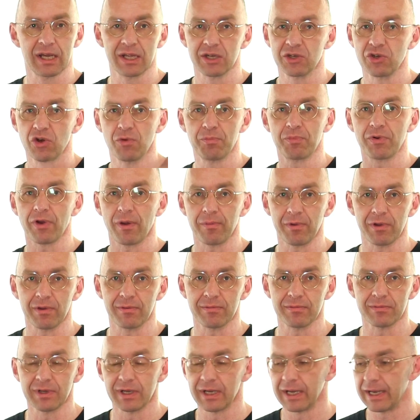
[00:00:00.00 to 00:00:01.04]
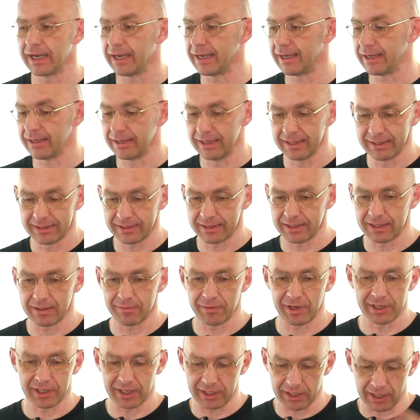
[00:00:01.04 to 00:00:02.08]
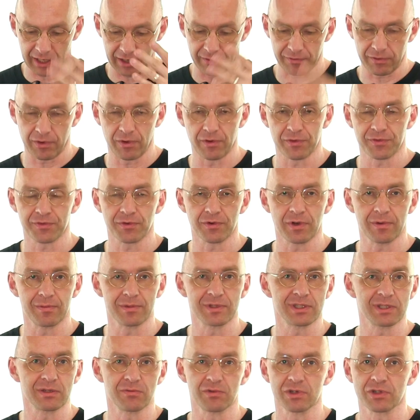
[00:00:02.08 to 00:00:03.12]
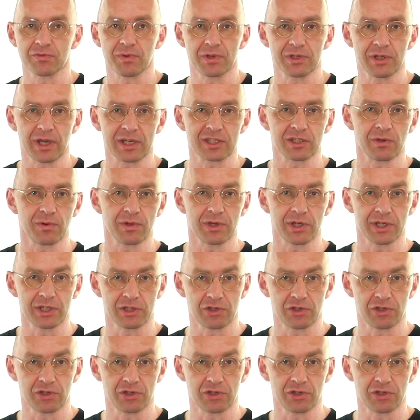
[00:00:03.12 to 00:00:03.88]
no problem, uh, list them, and you can kind of go through them and see which one you actually want to